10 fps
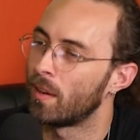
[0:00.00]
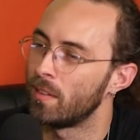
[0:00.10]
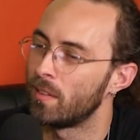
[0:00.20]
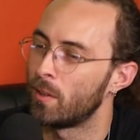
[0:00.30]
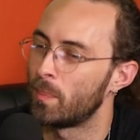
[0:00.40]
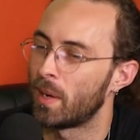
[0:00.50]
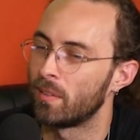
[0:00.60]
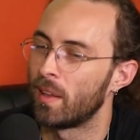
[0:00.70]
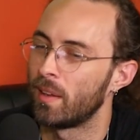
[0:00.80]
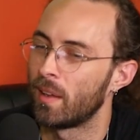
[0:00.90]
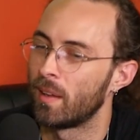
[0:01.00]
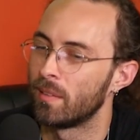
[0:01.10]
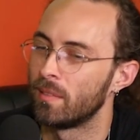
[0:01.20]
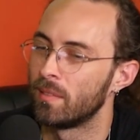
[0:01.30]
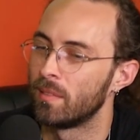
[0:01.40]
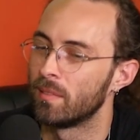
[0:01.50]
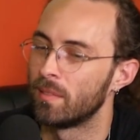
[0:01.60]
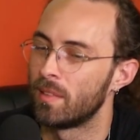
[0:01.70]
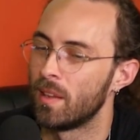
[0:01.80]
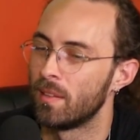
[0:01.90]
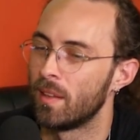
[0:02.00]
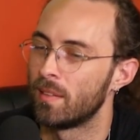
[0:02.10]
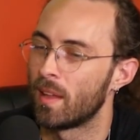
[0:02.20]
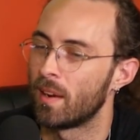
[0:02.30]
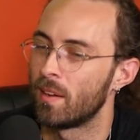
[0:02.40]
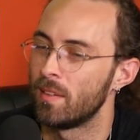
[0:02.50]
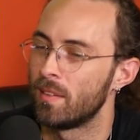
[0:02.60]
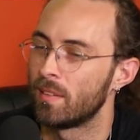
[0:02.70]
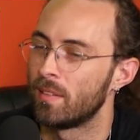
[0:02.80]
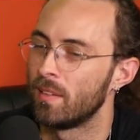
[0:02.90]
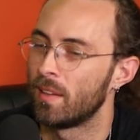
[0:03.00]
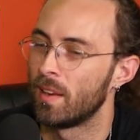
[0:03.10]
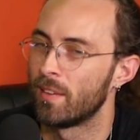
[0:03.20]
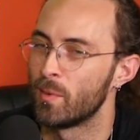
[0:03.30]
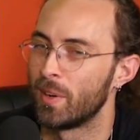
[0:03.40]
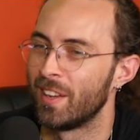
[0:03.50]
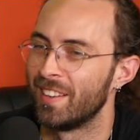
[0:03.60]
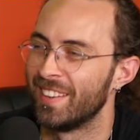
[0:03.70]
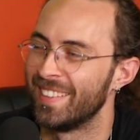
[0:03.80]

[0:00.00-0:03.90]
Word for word: do you go about like? Uh, is, is, that how you just get everybody on here?